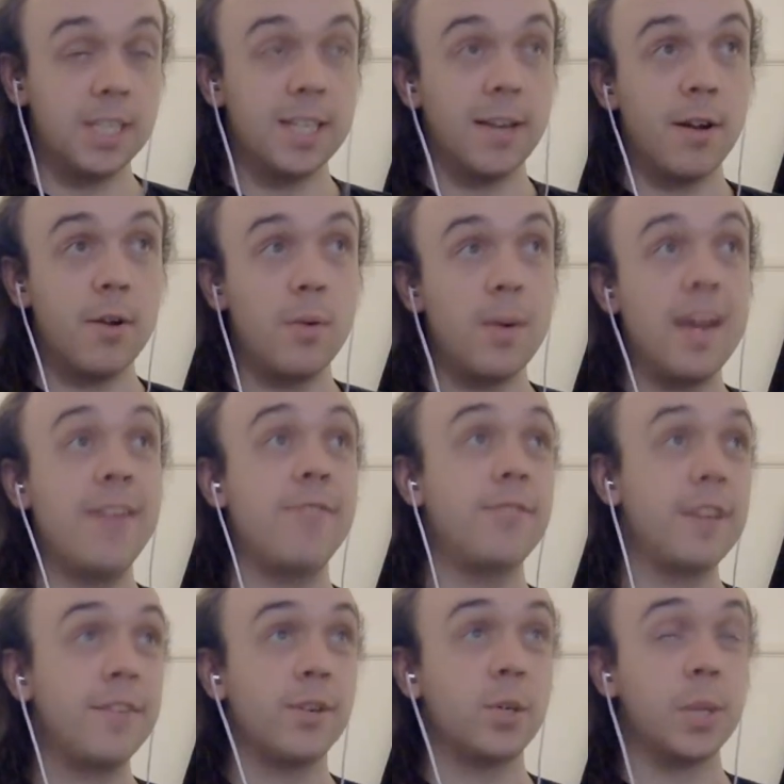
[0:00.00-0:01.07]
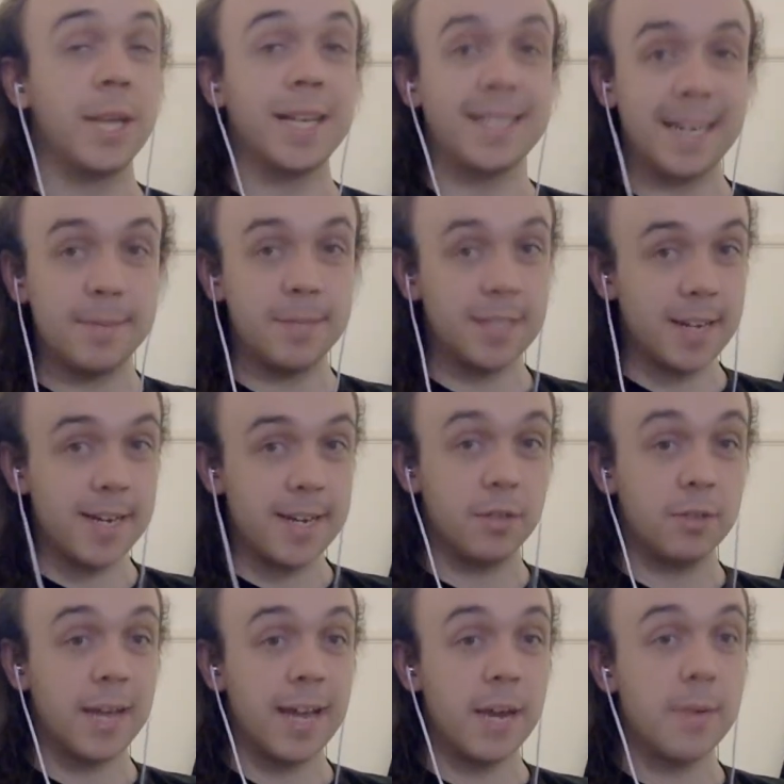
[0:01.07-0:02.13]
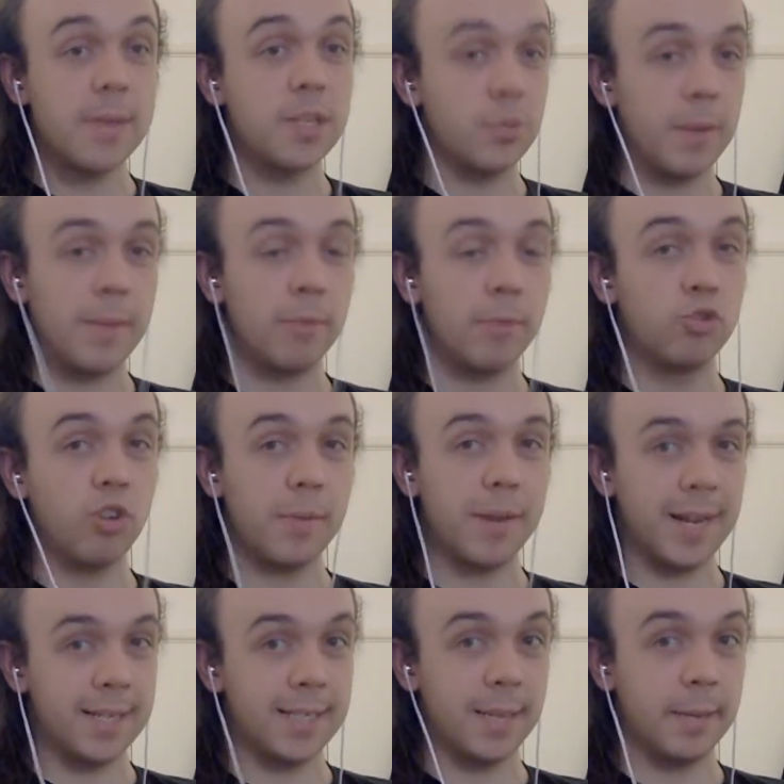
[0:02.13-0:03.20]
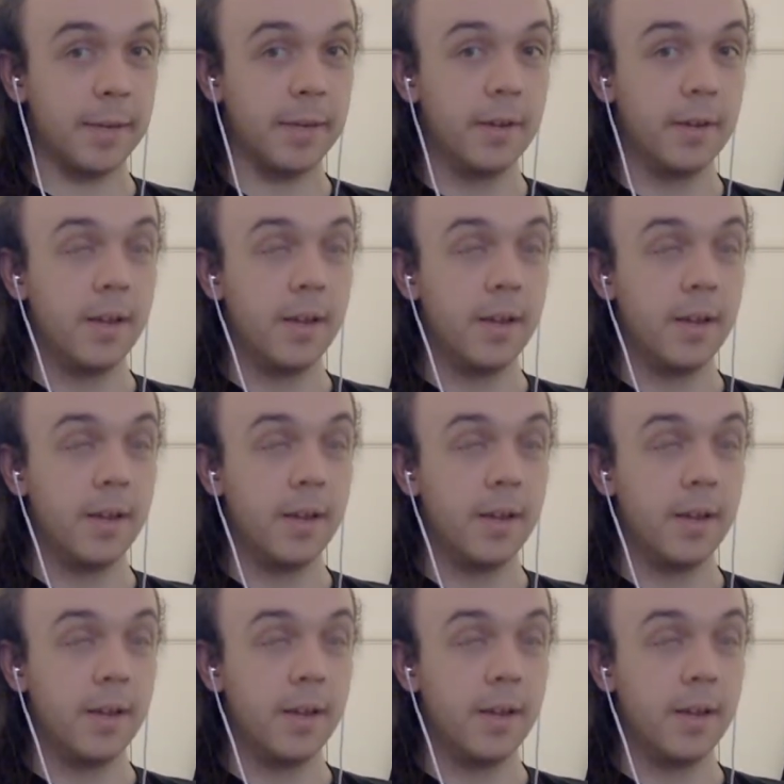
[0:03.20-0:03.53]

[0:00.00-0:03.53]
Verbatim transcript: so if they follow that same cycle, AOS3 will drop next summer.